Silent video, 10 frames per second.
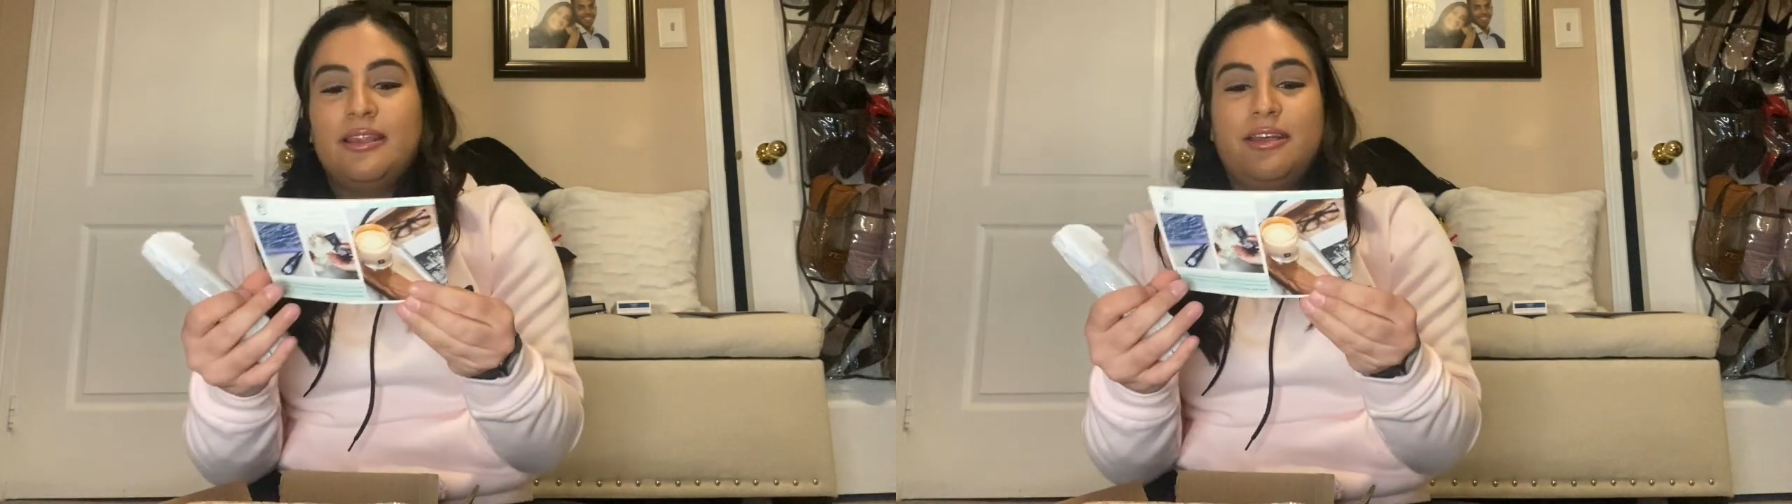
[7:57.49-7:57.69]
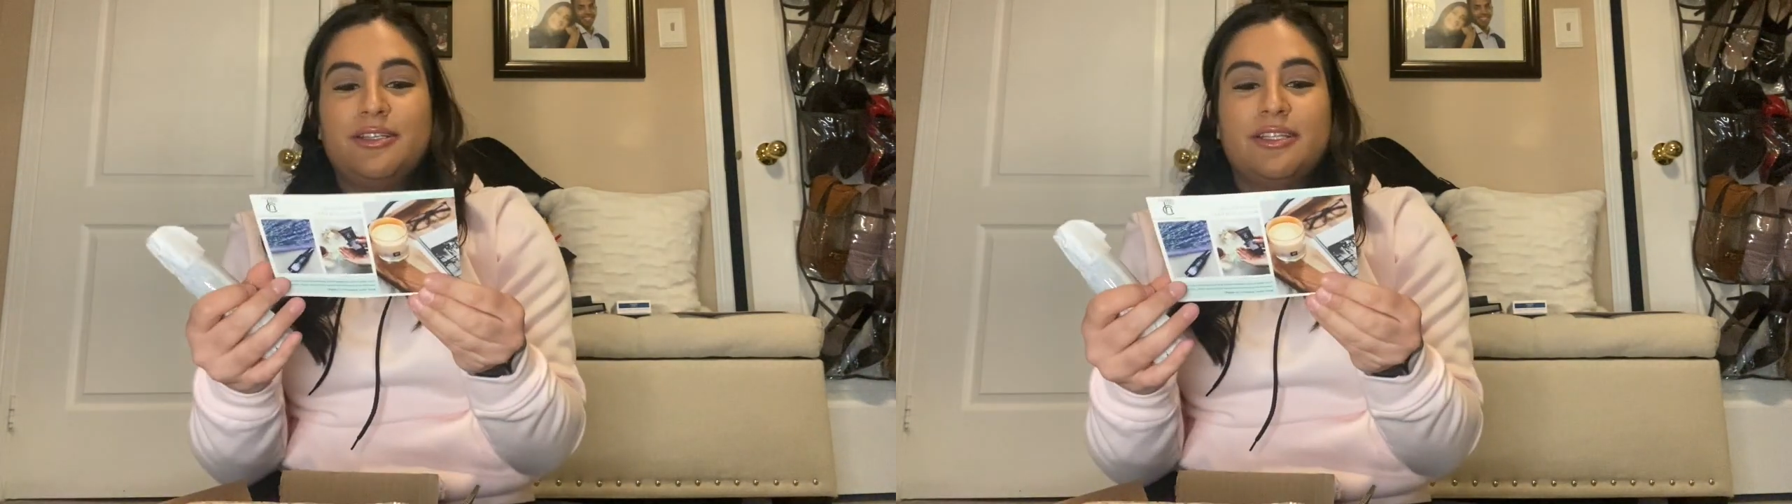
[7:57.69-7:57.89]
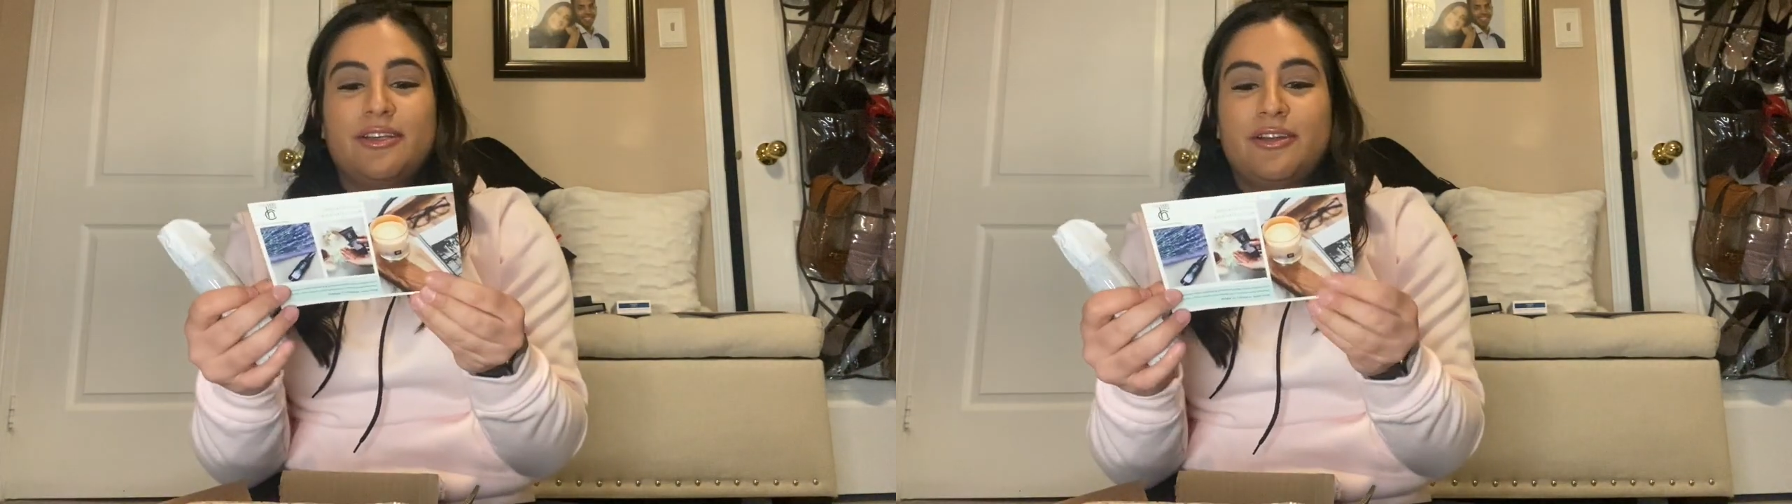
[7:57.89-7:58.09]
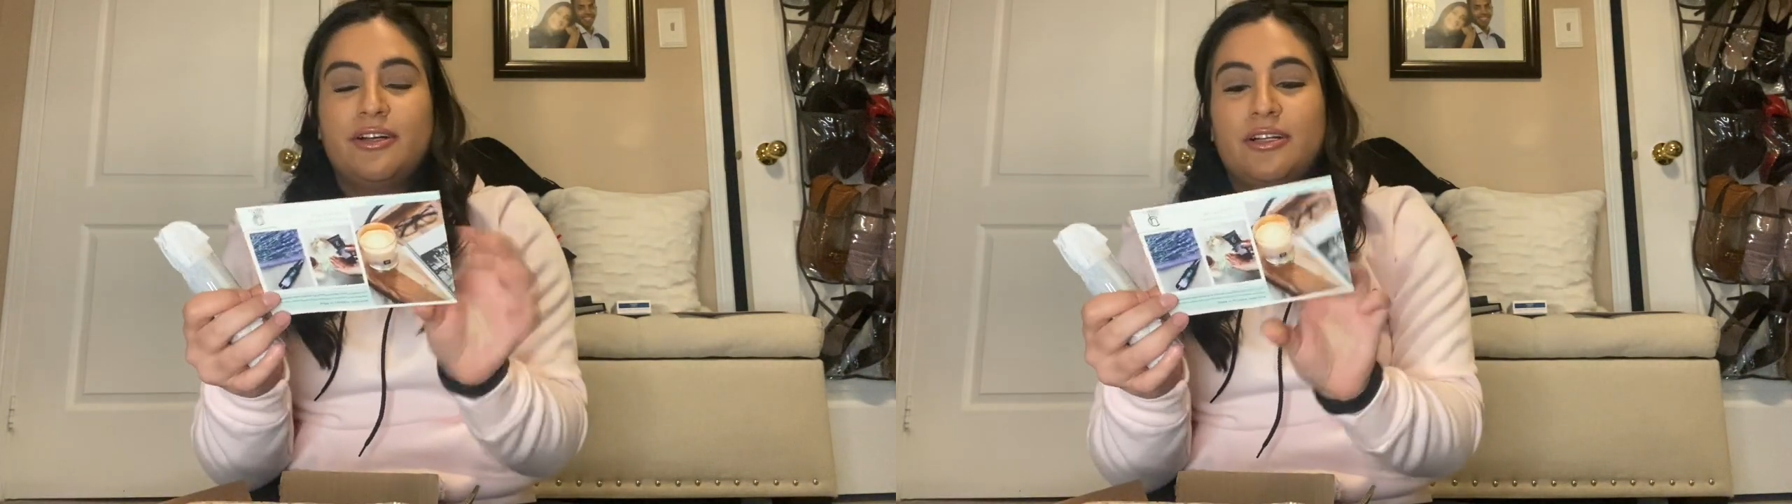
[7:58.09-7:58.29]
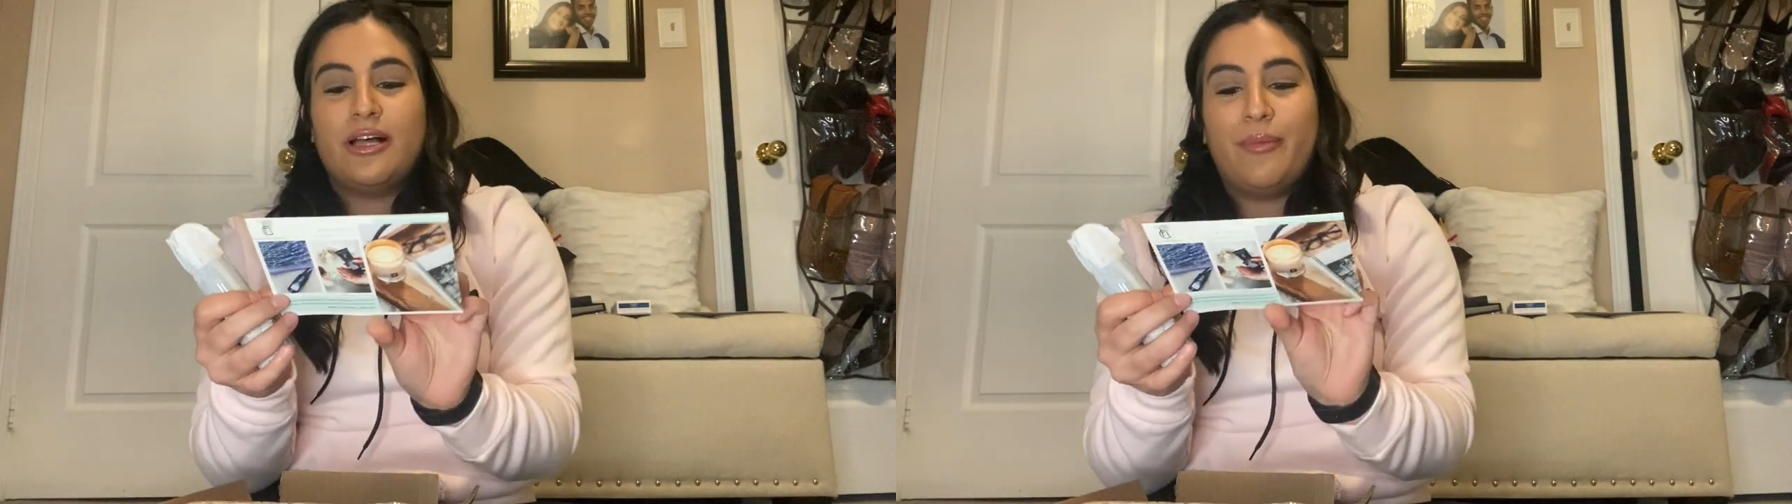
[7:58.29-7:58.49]
There's a
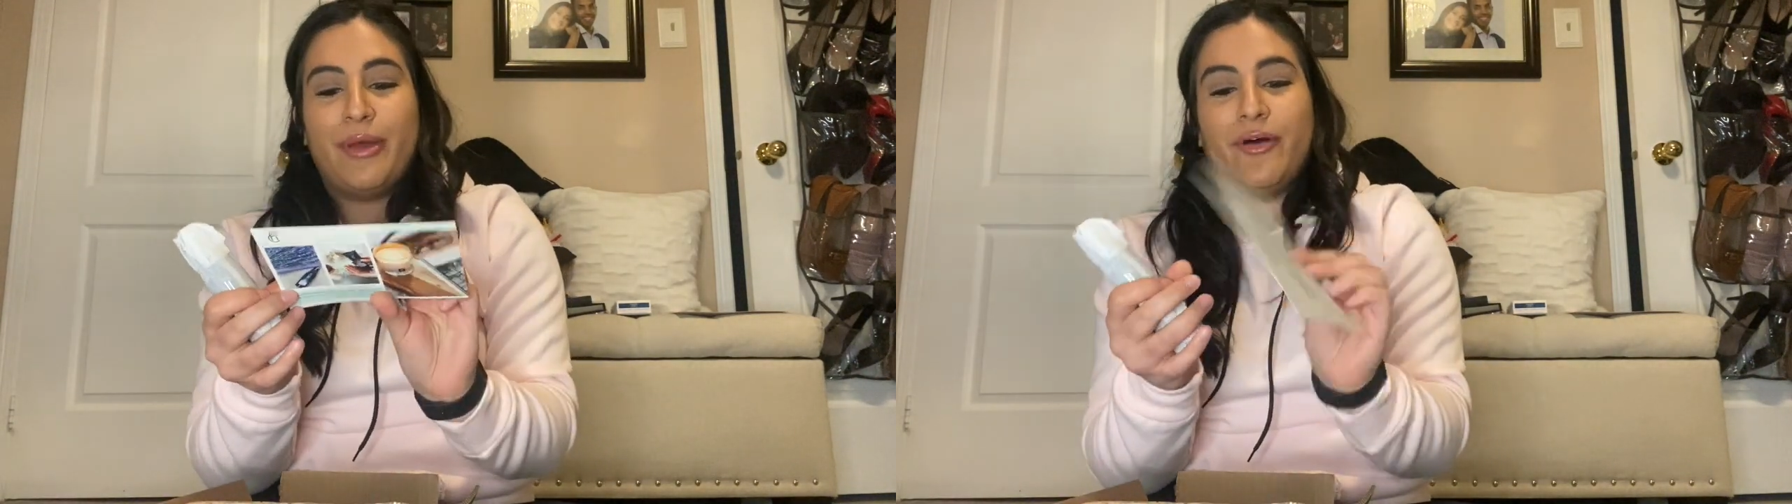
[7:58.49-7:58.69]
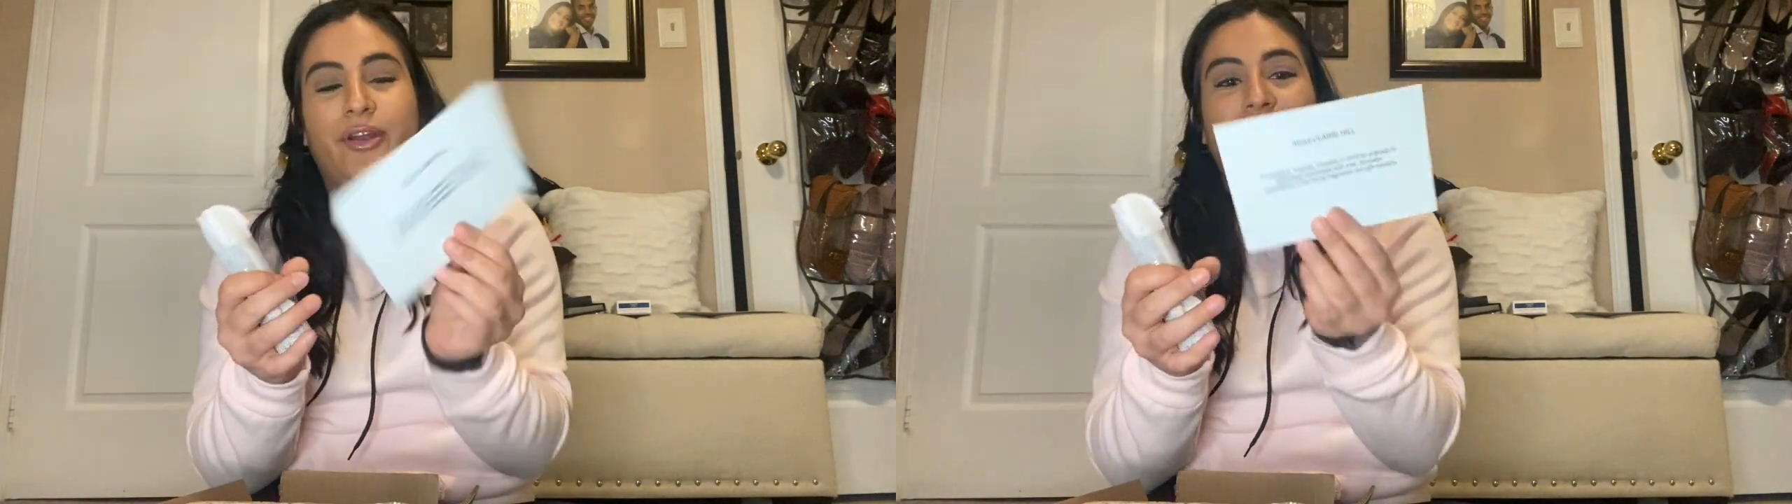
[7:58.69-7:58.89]
little about